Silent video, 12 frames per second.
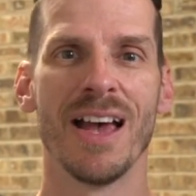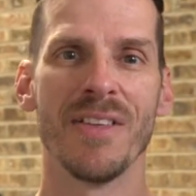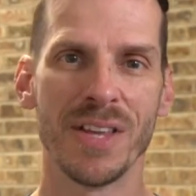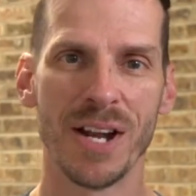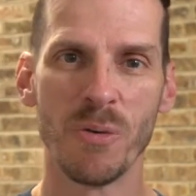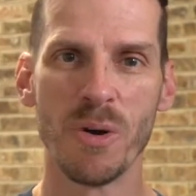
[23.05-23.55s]

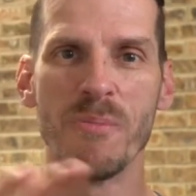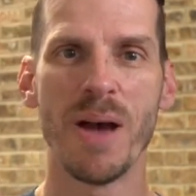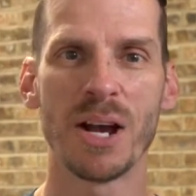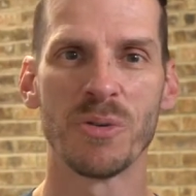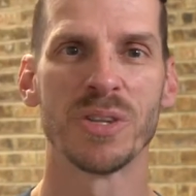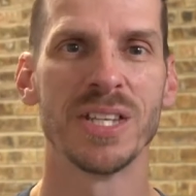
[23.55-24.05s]
And then I went
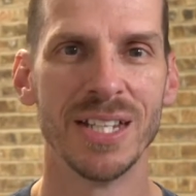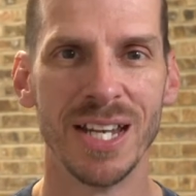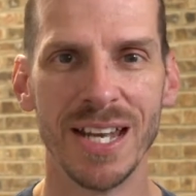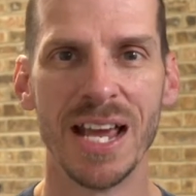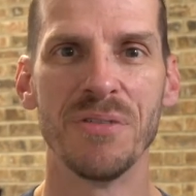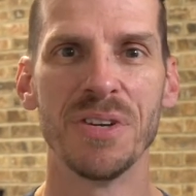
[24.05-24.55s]
back within
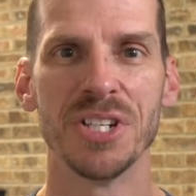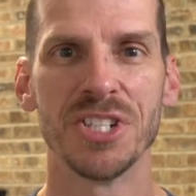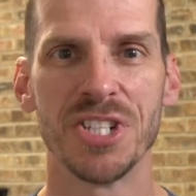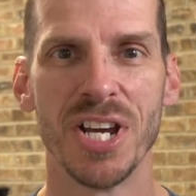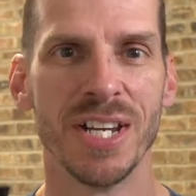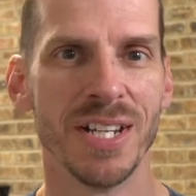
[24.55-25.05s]
the navy
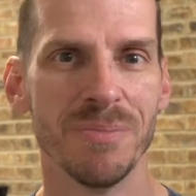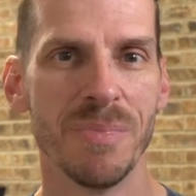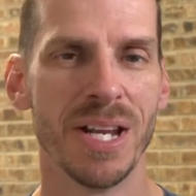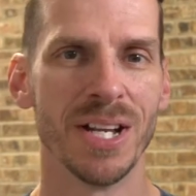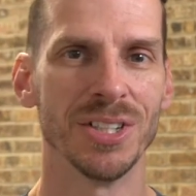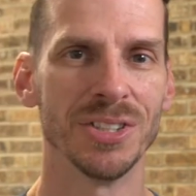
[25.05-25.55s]
and shaded
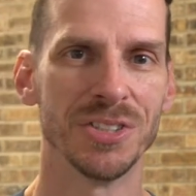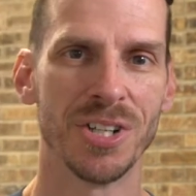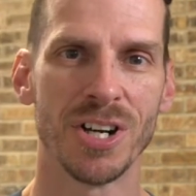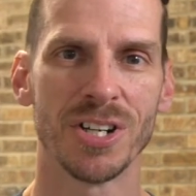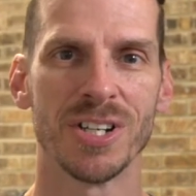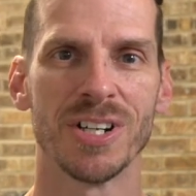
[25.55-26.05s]
and made it a little
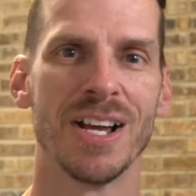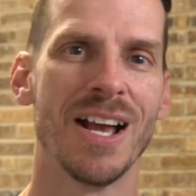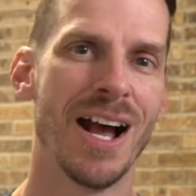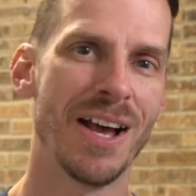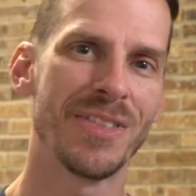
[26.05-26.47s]
darker.